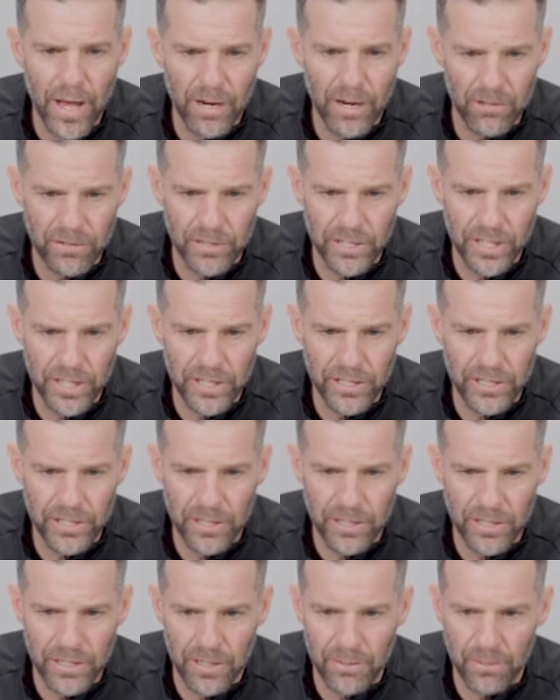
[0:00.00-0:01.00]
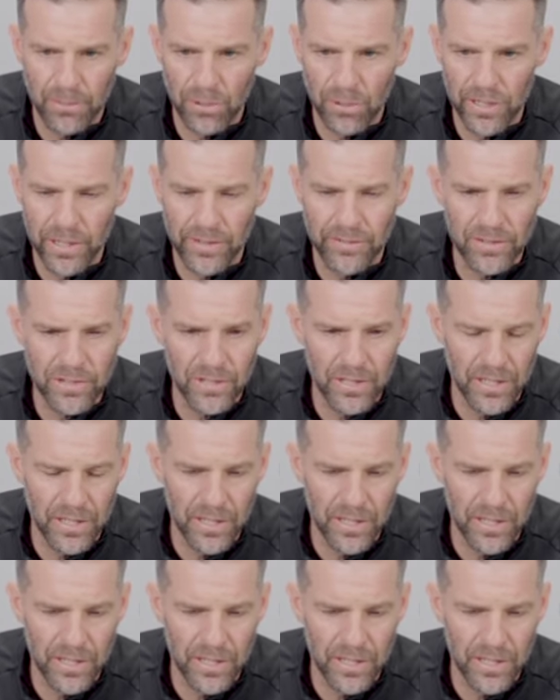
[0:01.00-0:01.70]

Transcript: energies and beliefs to